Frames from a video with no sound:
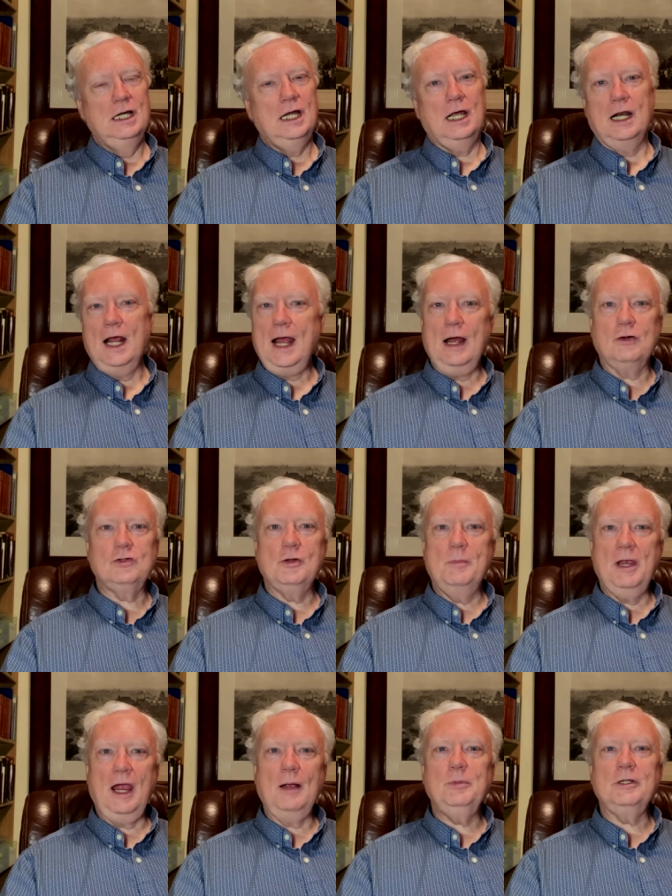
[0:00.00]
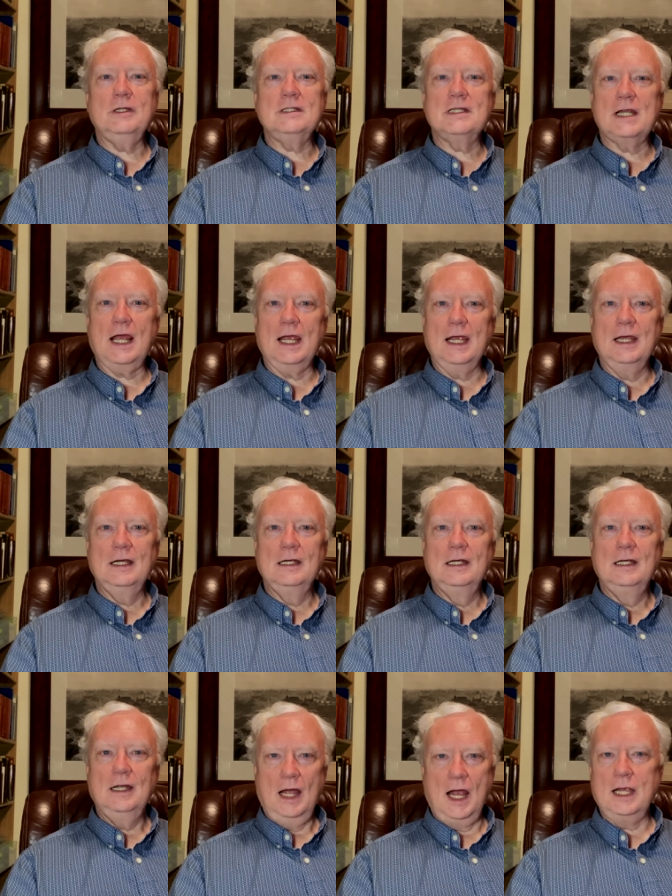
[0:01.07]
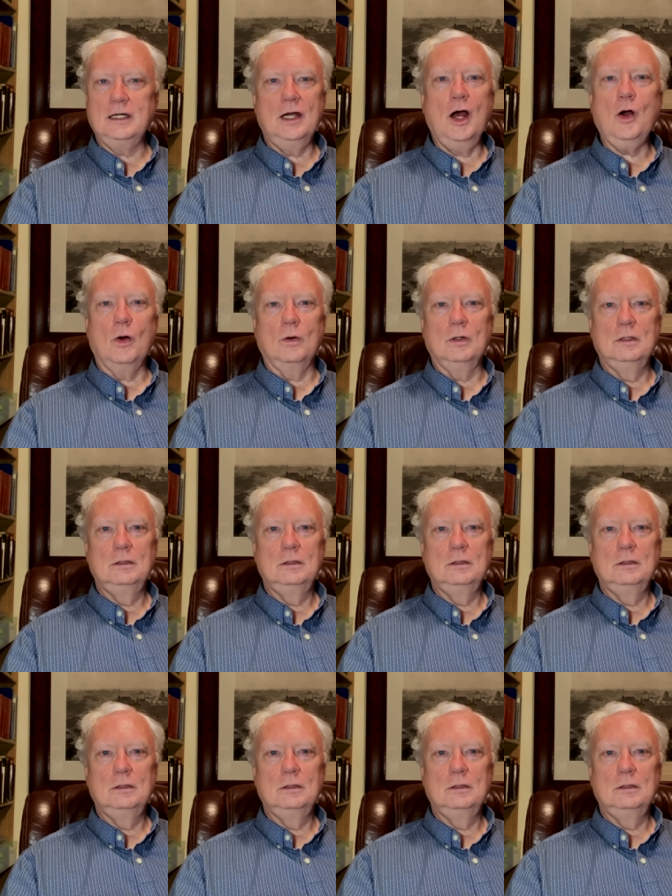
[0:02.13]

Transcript: and how to be able to say, I know,